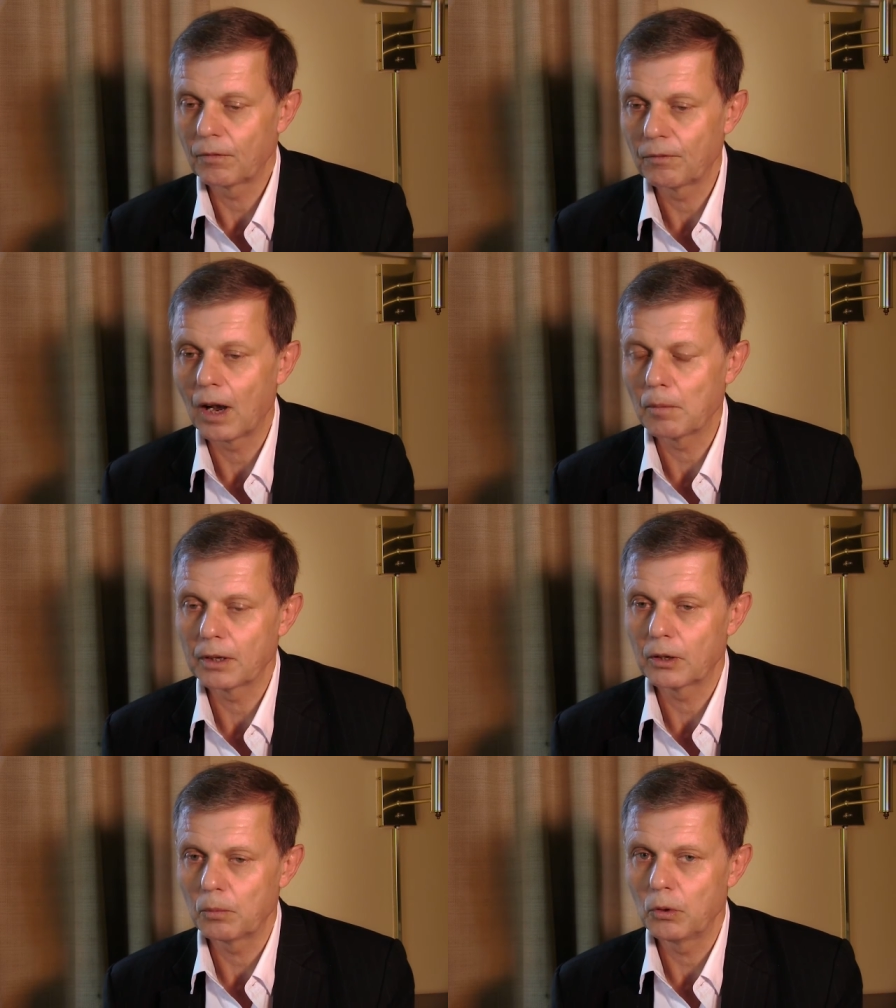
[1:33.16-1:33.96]

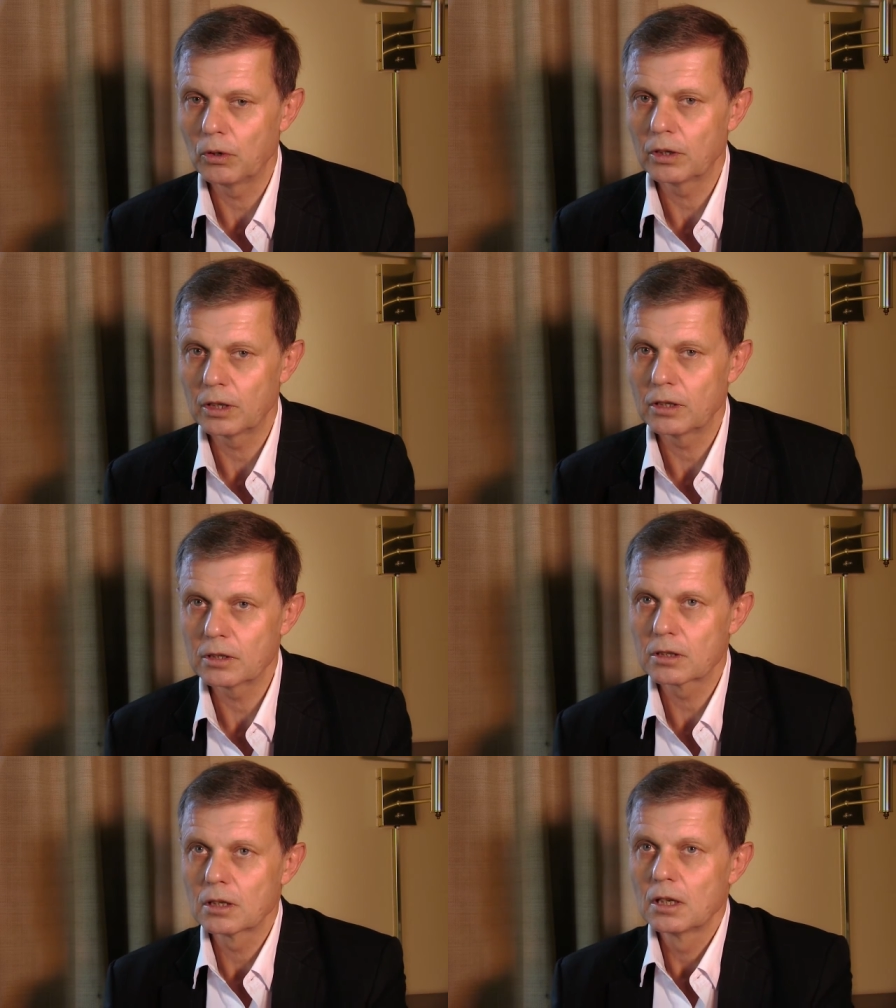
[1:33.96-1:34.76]
farming
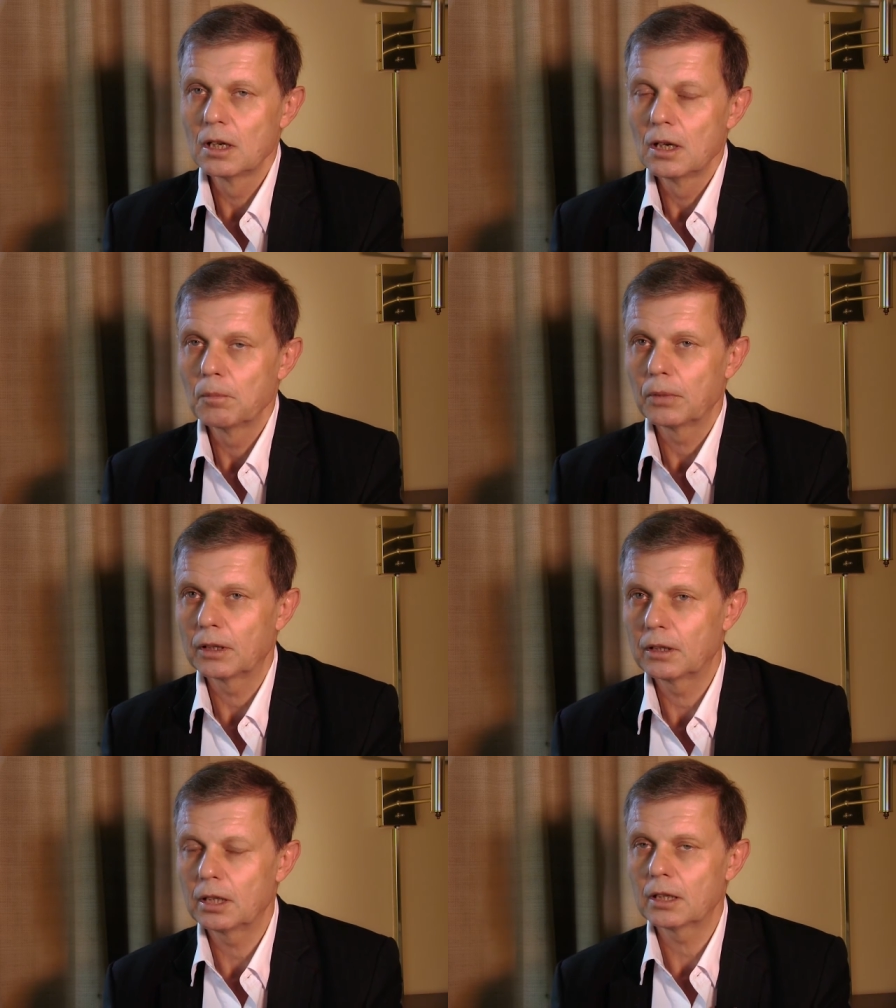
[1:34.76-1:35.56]
communities,
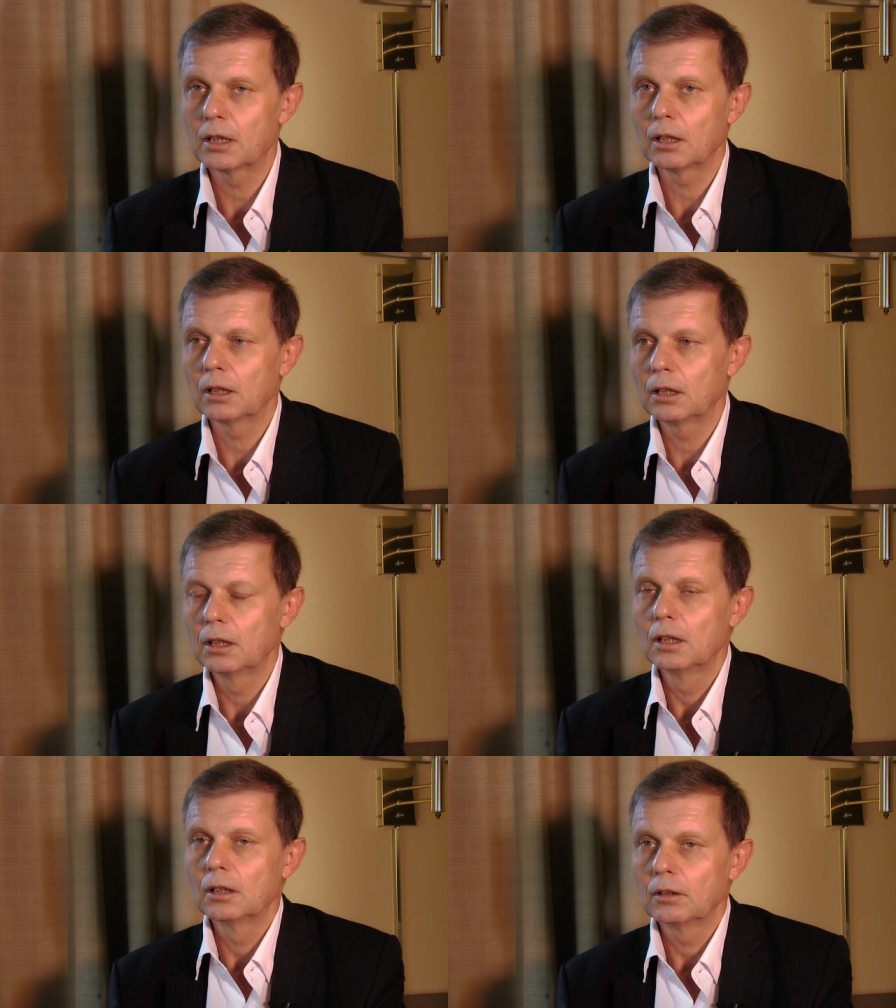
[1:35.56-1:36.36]
particularly
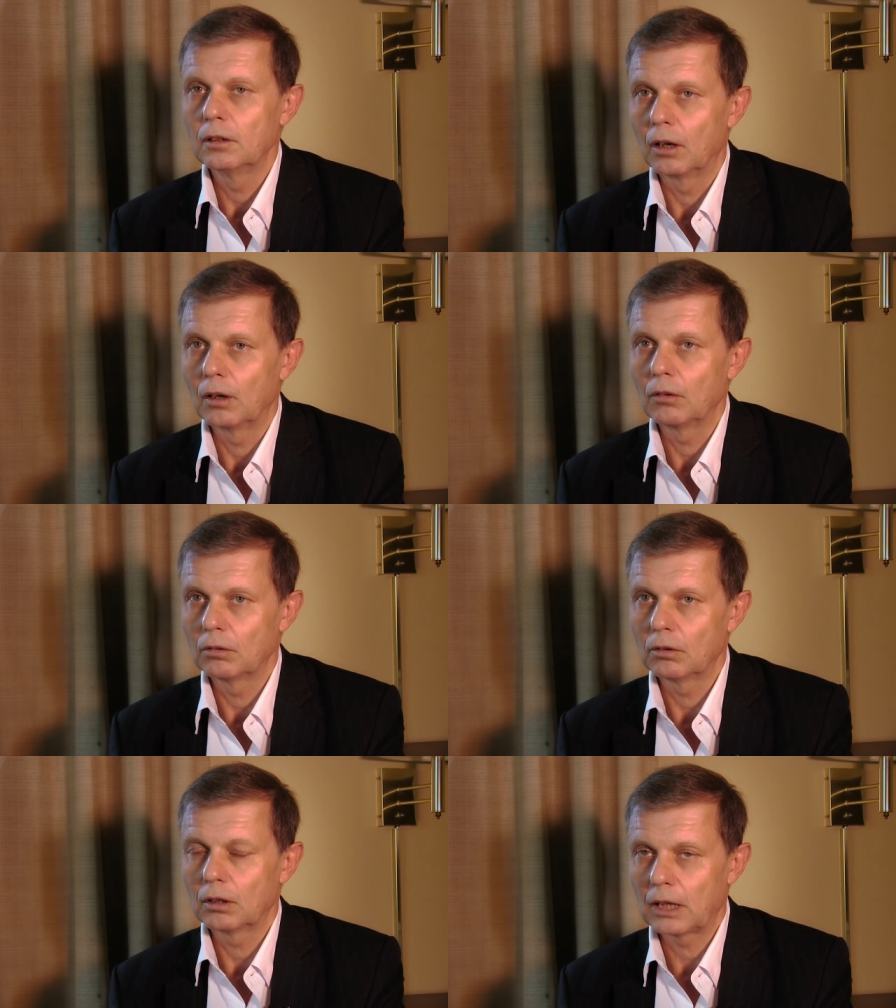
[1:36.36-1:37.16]
you know
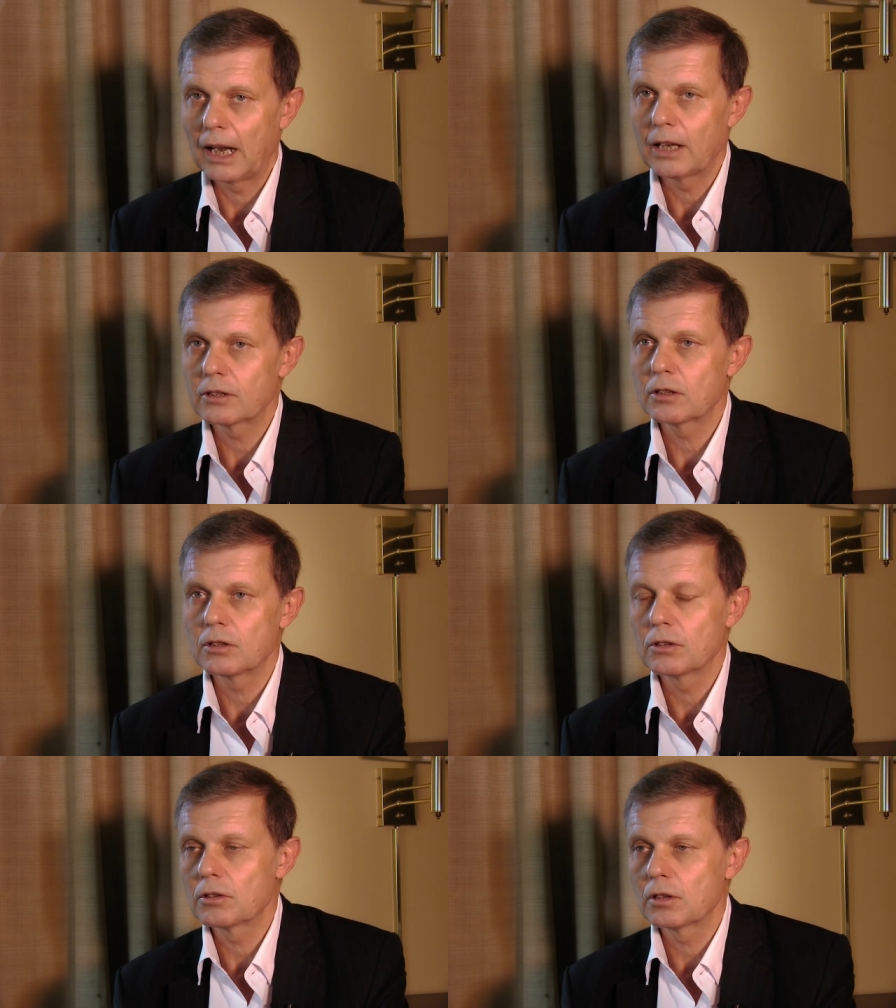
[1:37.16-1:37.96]

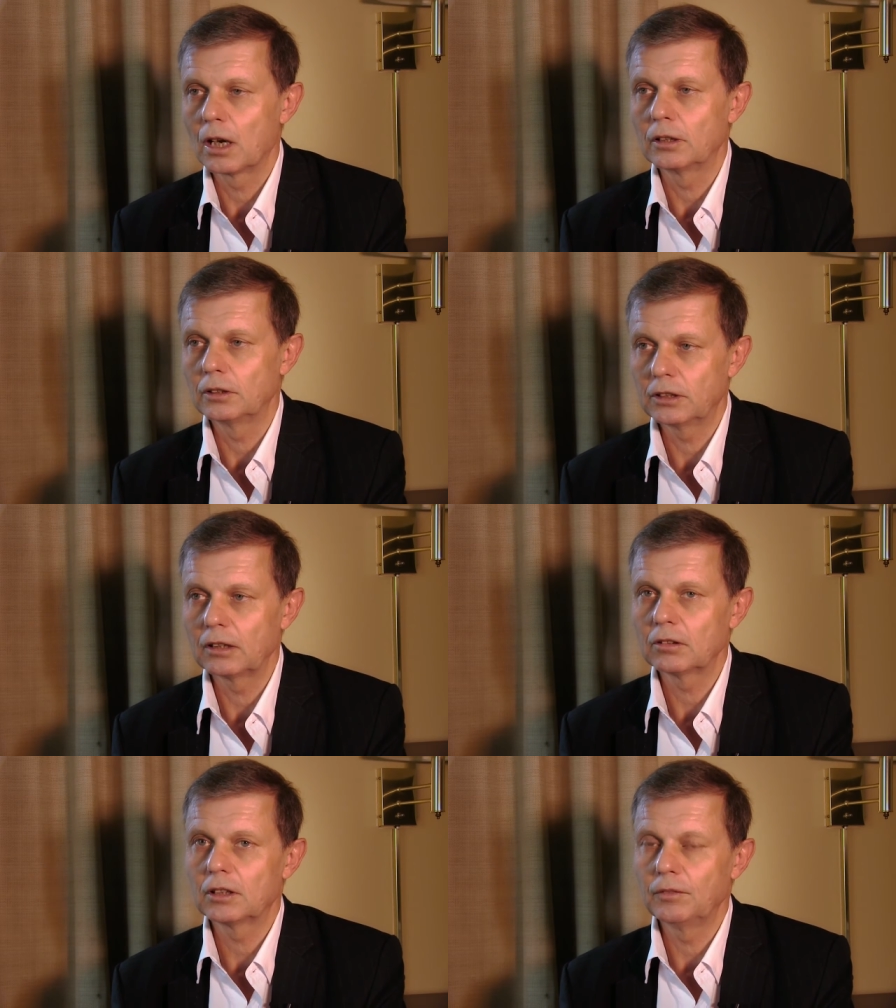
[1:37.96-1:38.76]
cancers, uh,
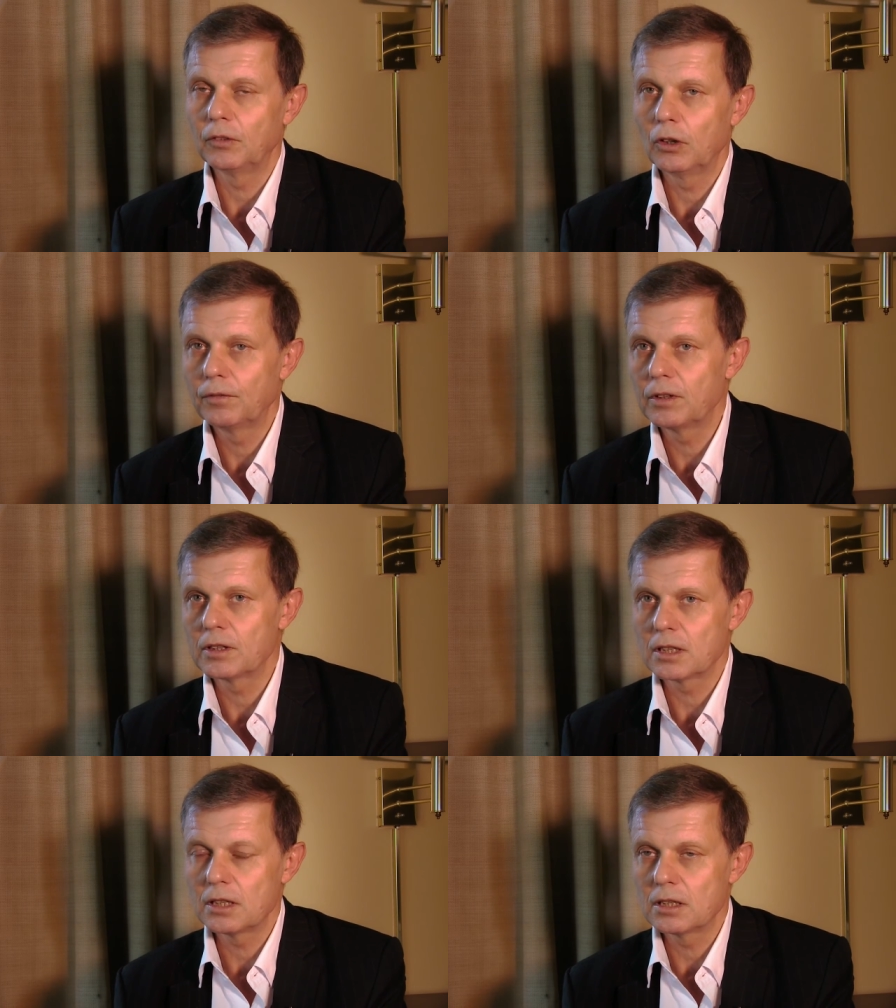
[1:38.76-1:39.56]
degenerative nerve
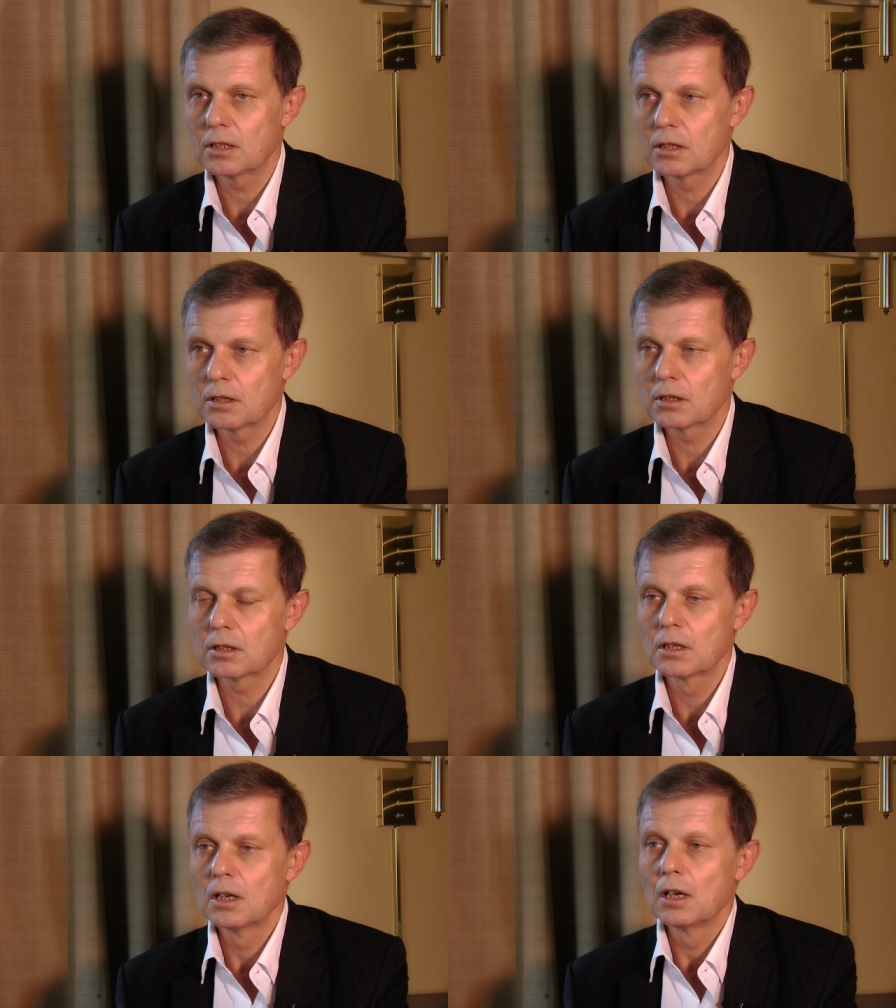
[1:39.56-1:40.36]

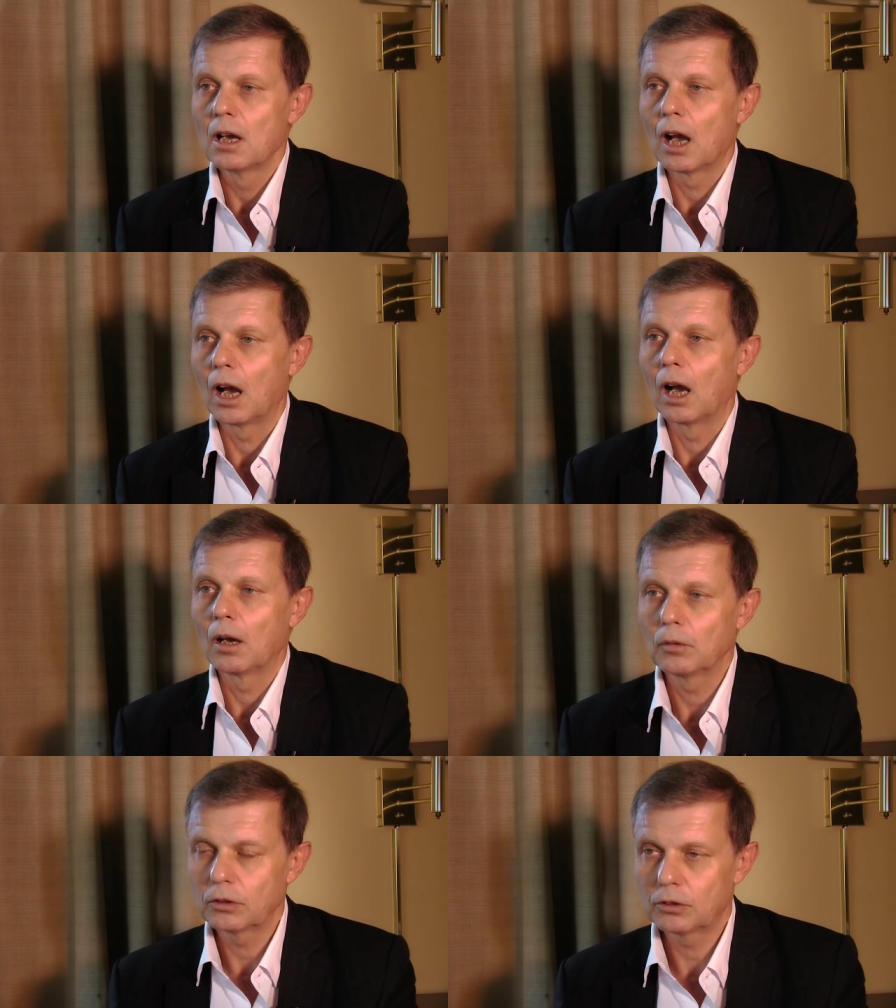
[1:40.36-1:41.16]
diseases, uh,